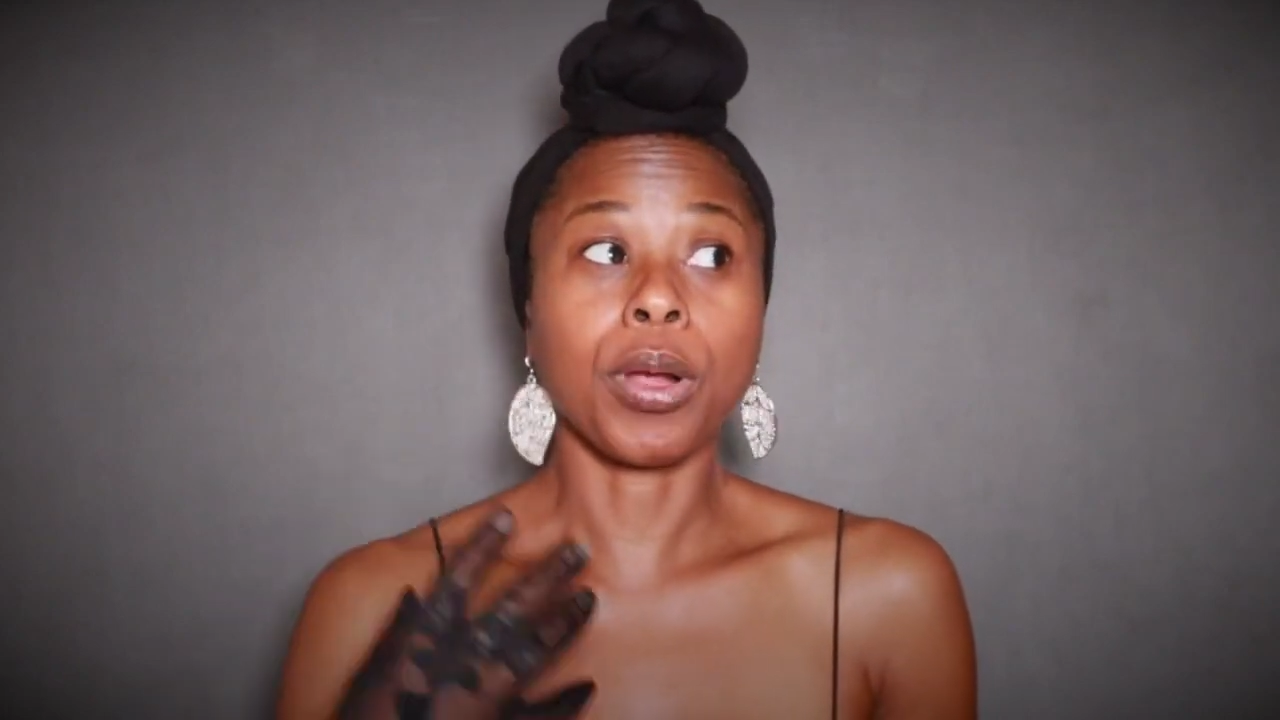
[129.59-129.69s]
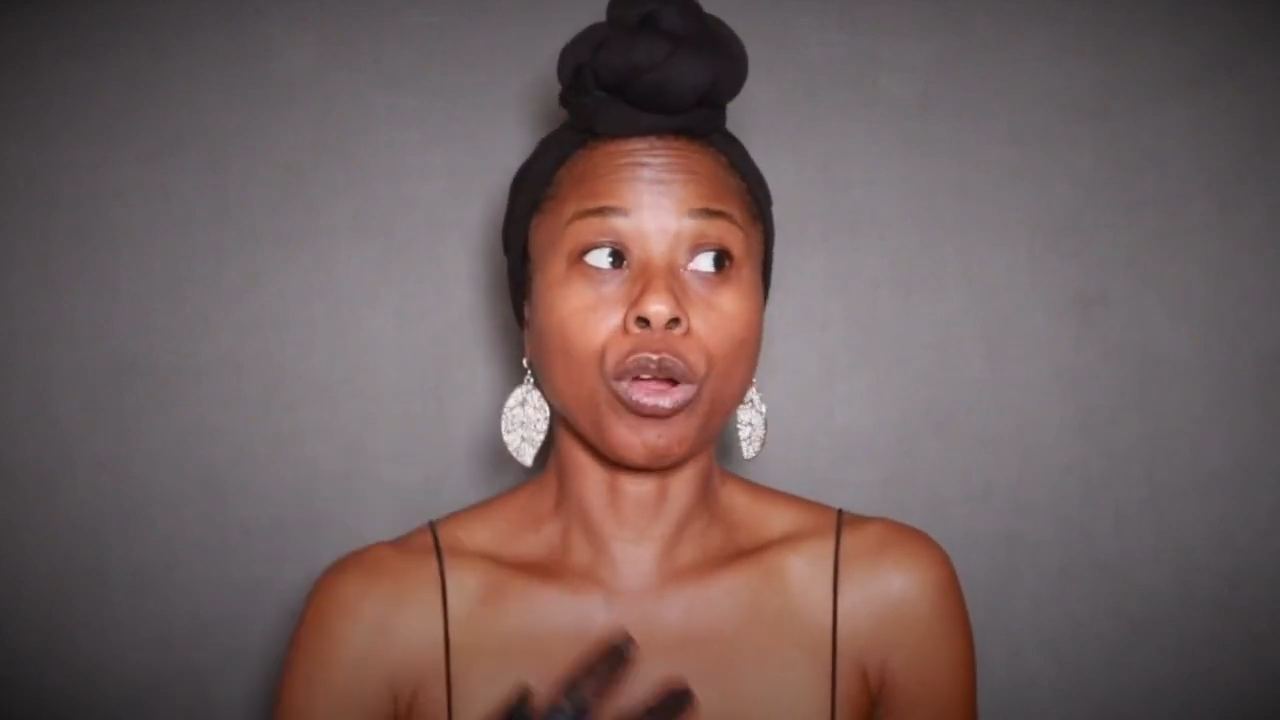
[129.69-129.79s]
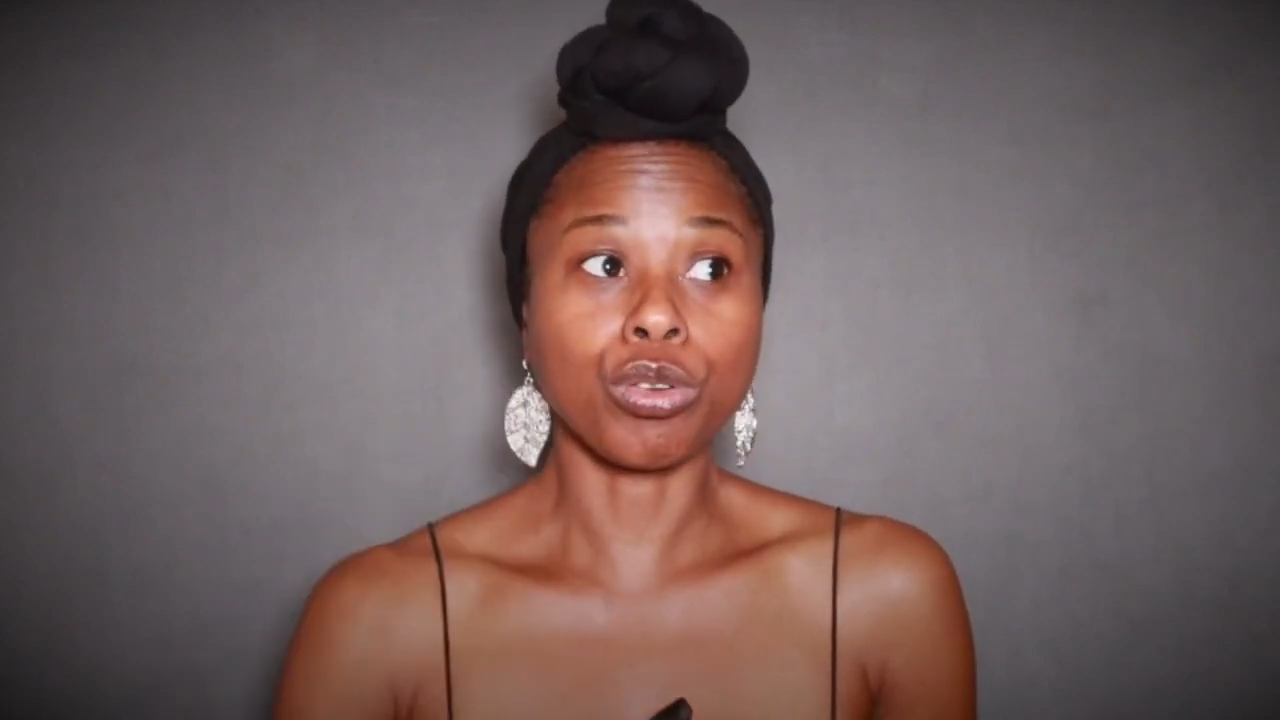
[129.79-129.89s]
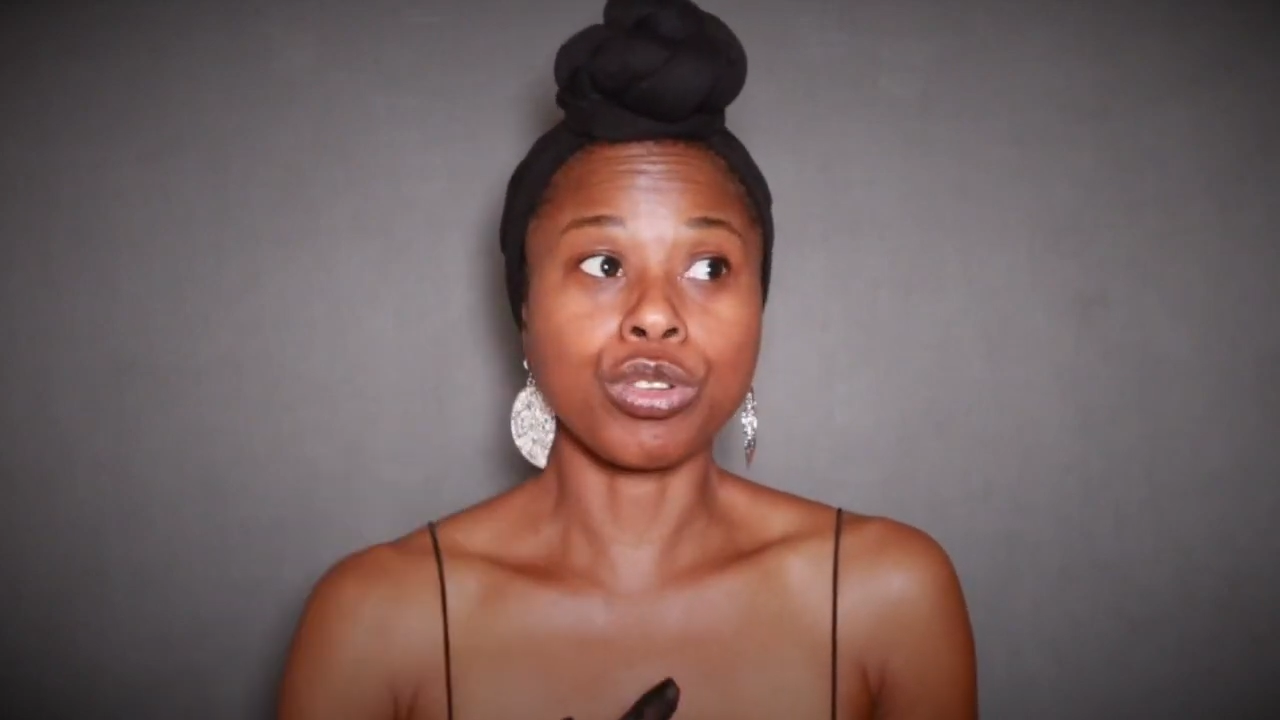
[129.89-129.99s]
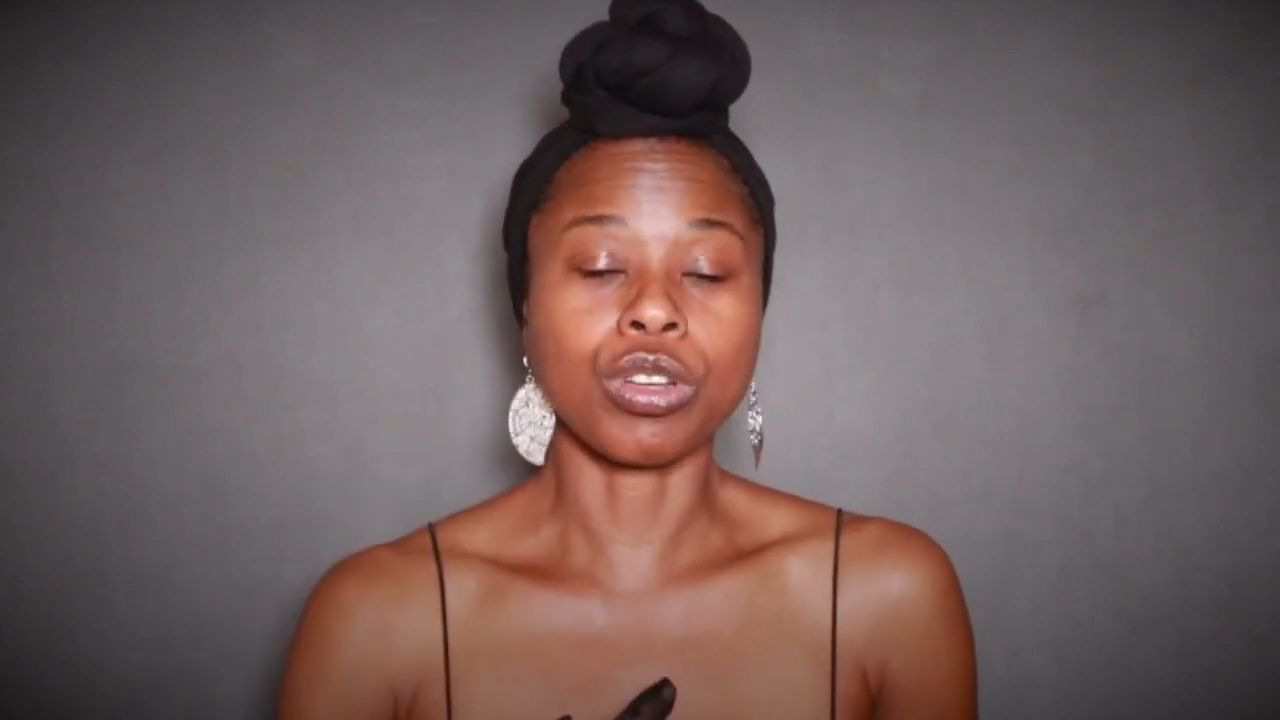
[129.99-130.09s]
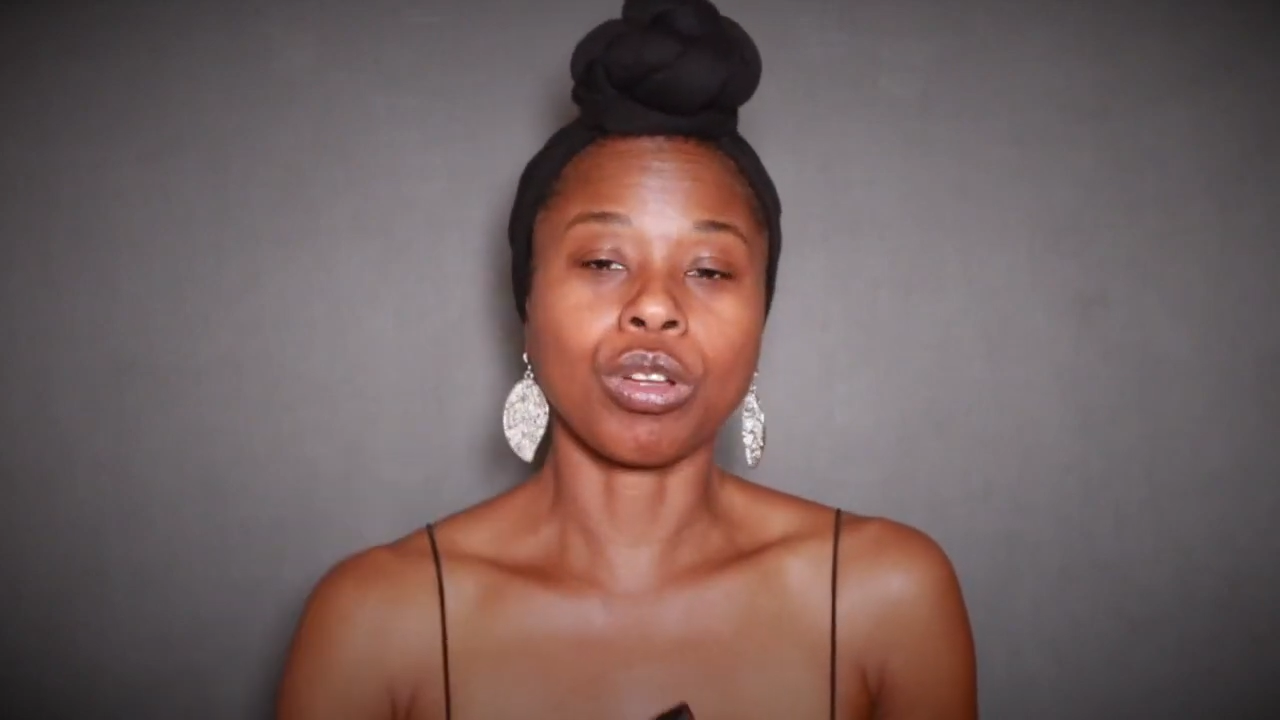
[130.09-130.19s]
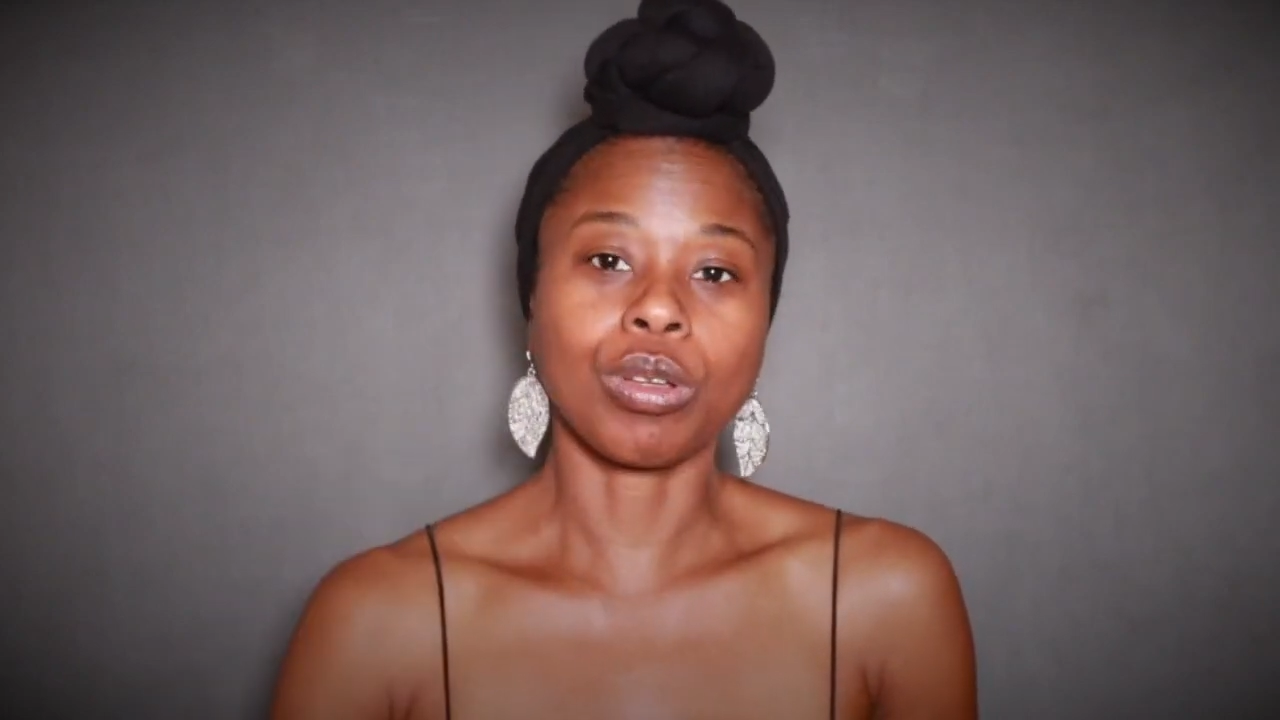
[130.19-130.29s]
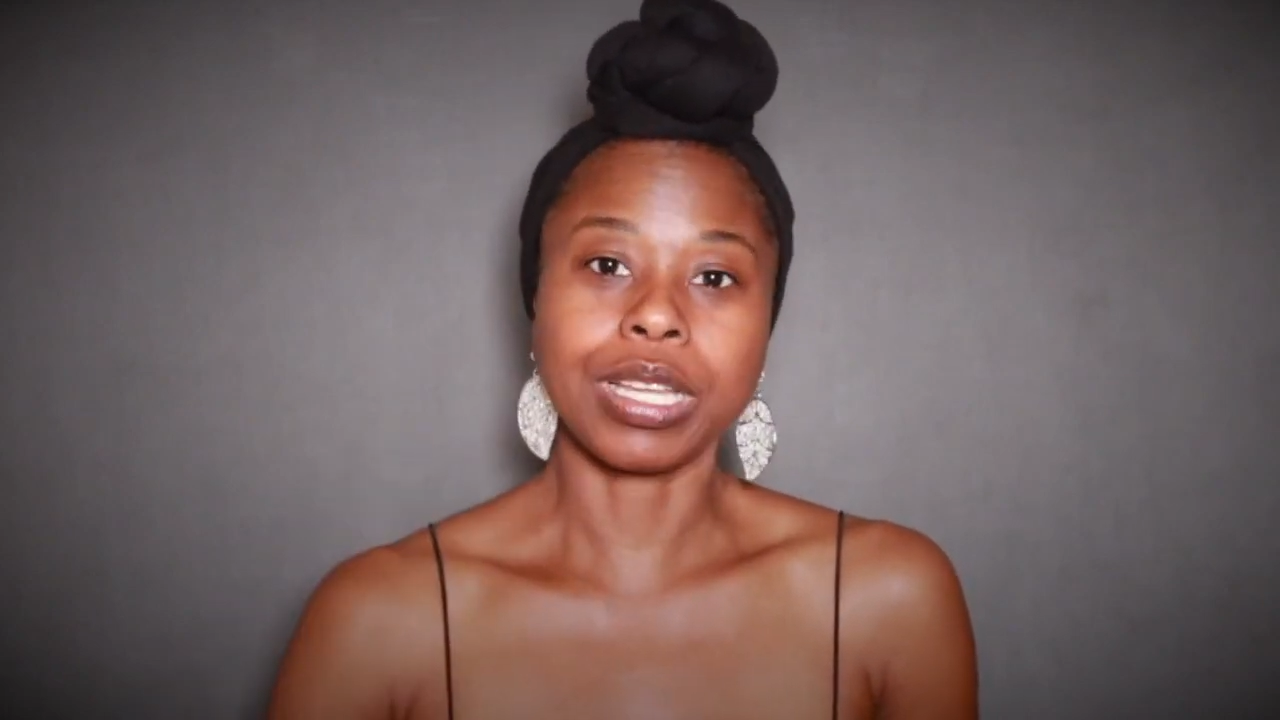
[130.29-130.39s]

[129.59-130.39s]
personal.